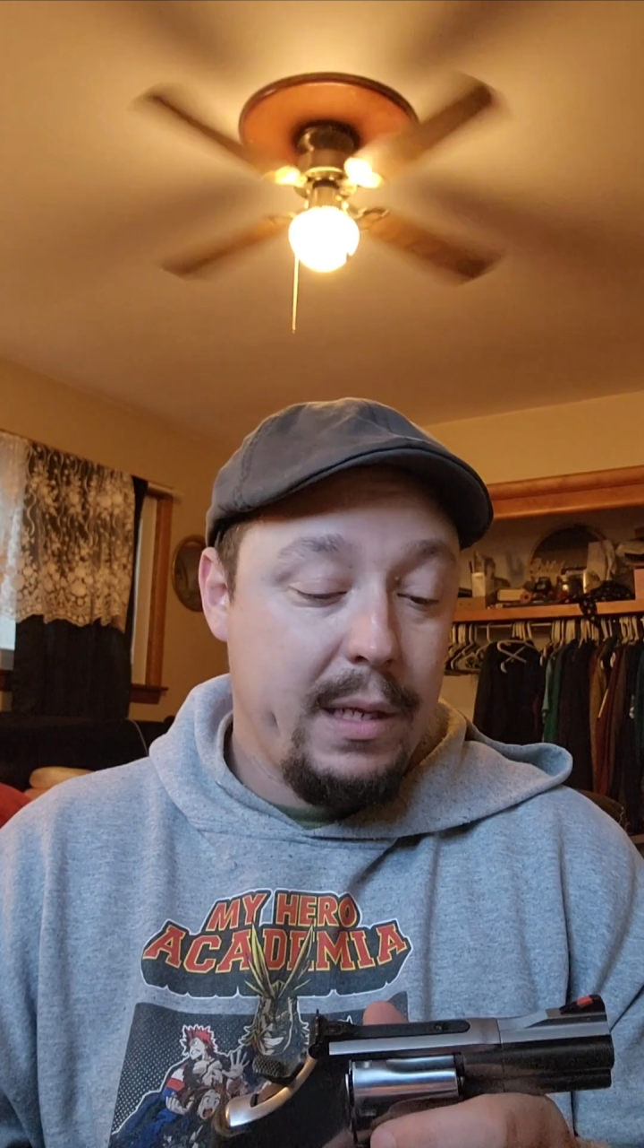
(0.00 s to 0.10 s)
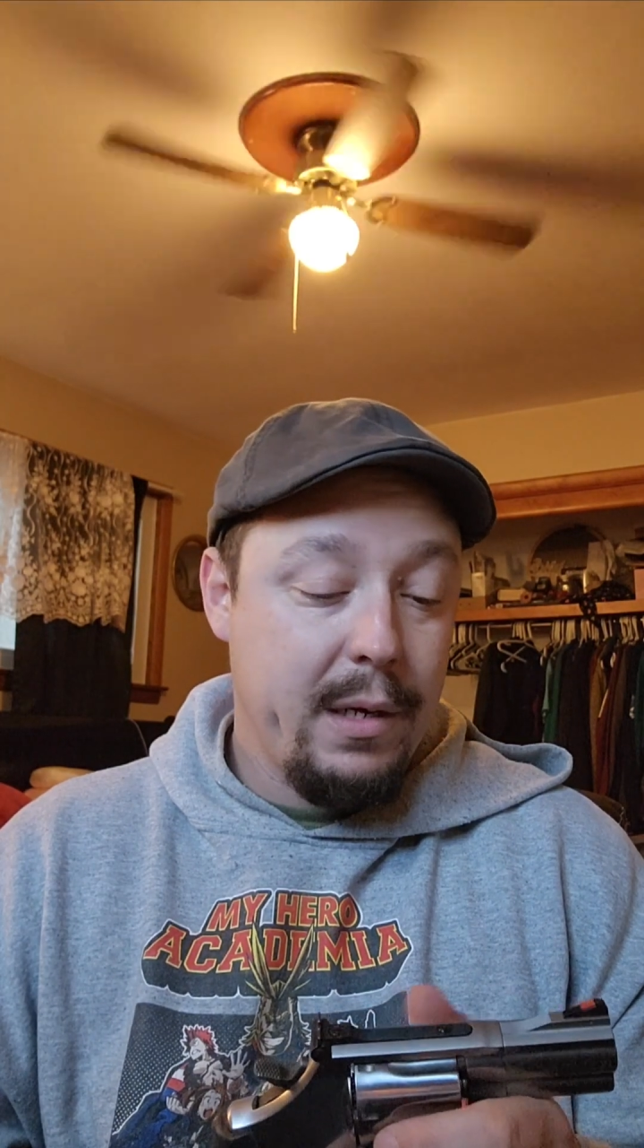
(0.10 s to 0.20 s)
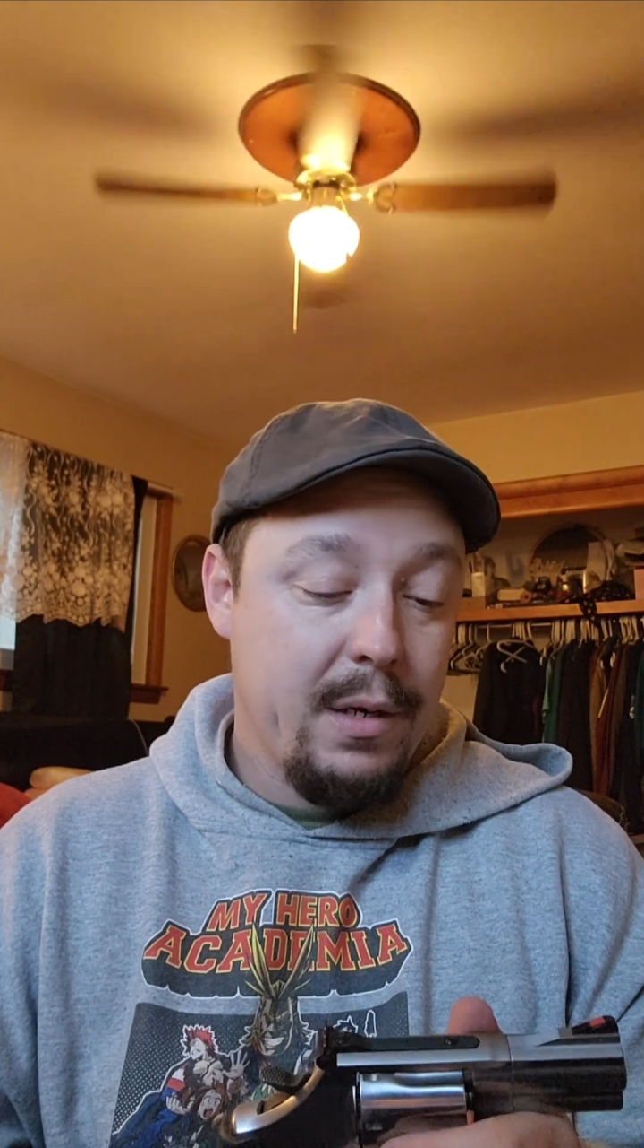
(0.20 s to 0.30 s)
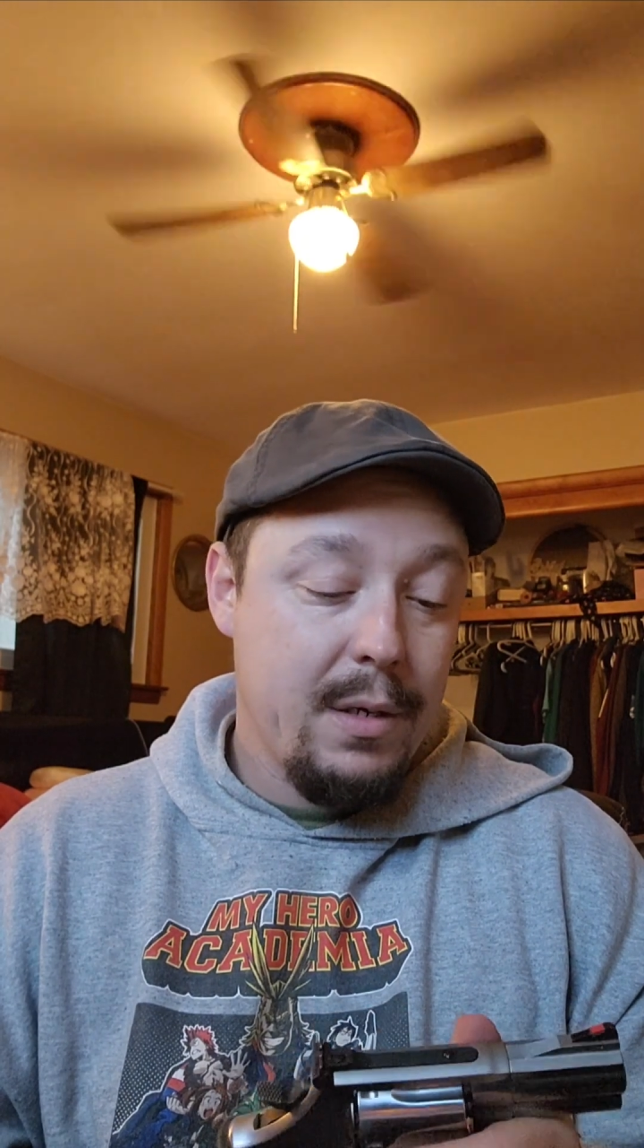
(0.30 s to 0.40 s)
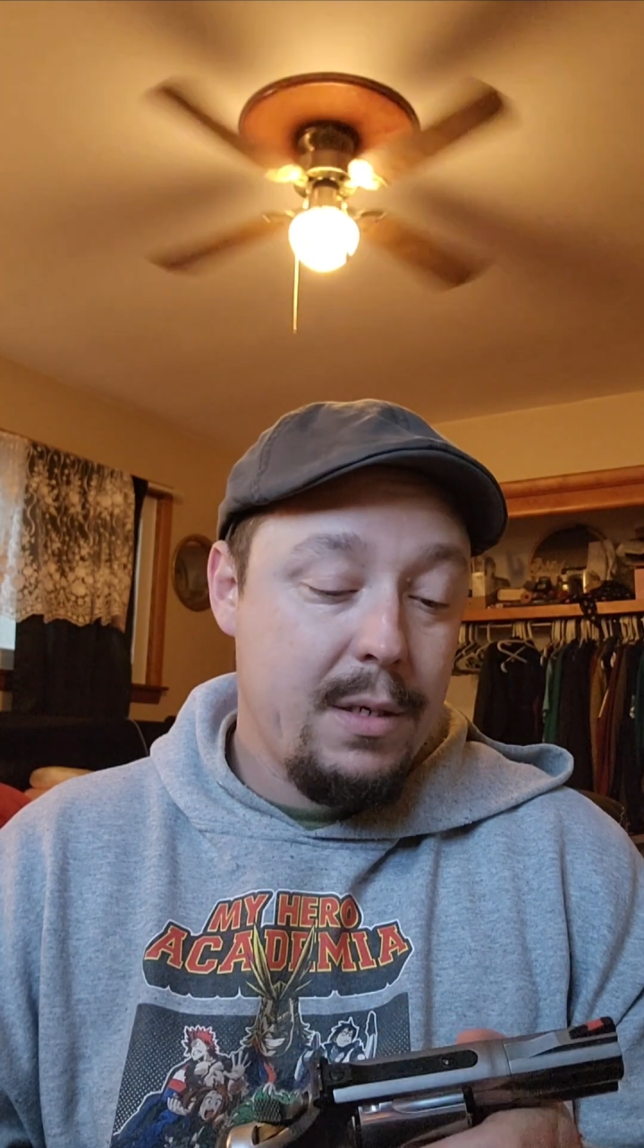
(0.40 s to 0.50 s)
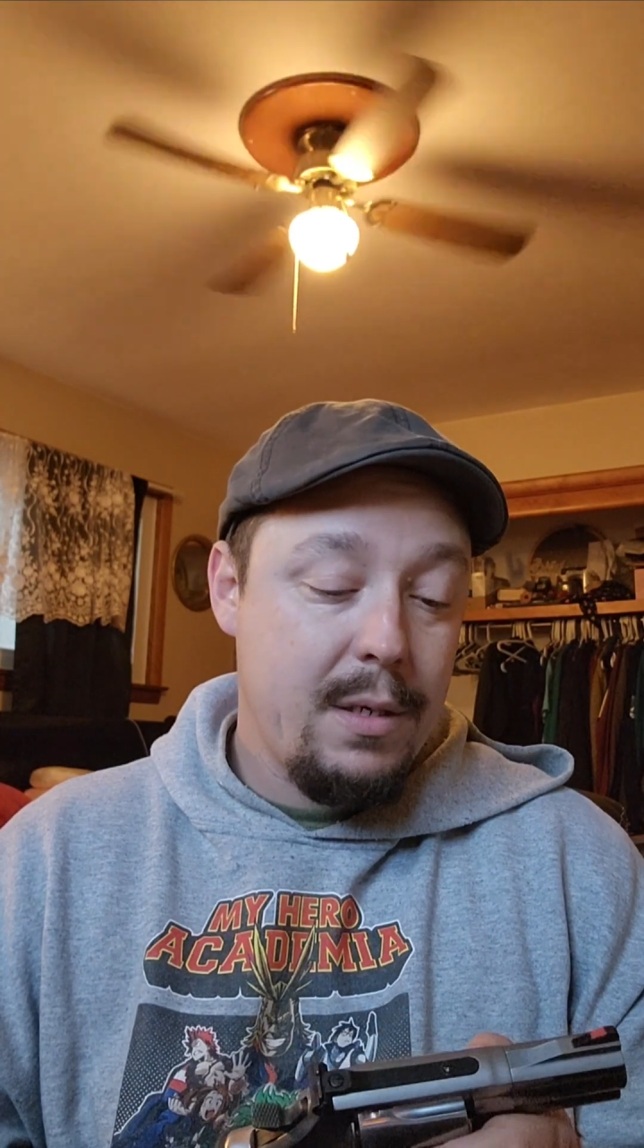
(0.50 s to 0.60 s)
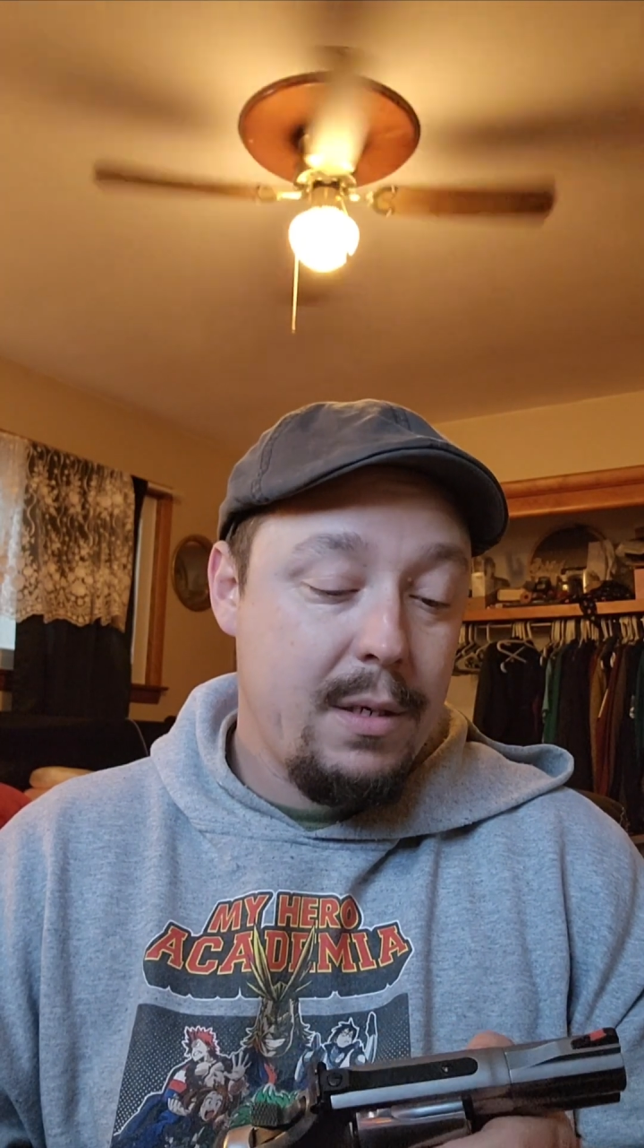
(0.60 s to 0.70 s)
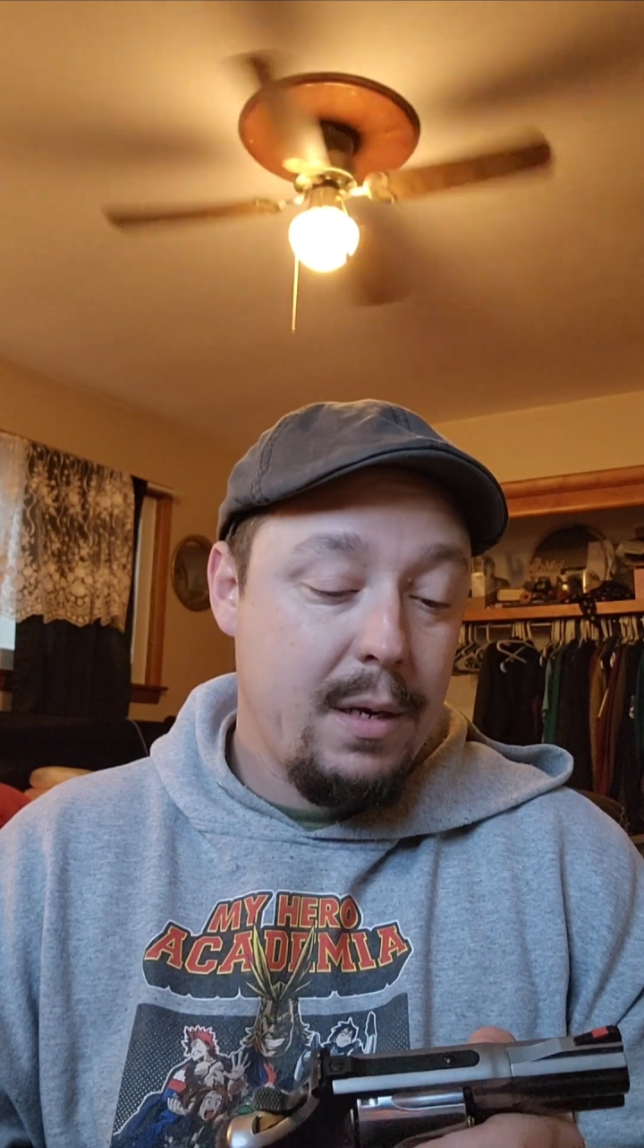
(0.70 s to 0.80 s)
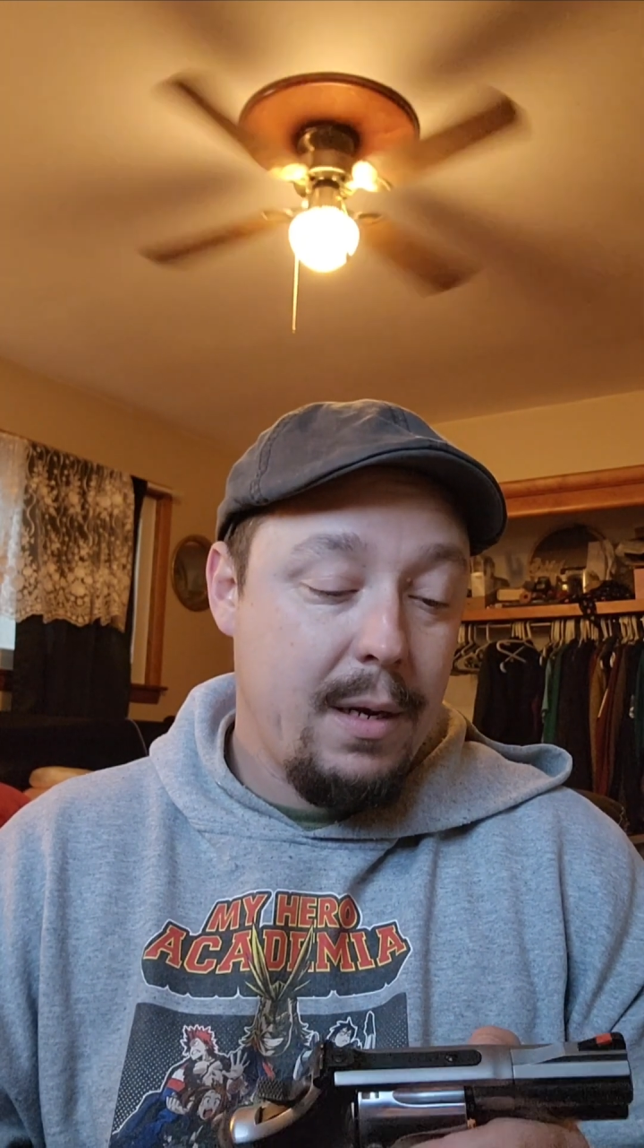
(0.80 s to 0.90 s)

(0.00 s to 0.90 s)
the years.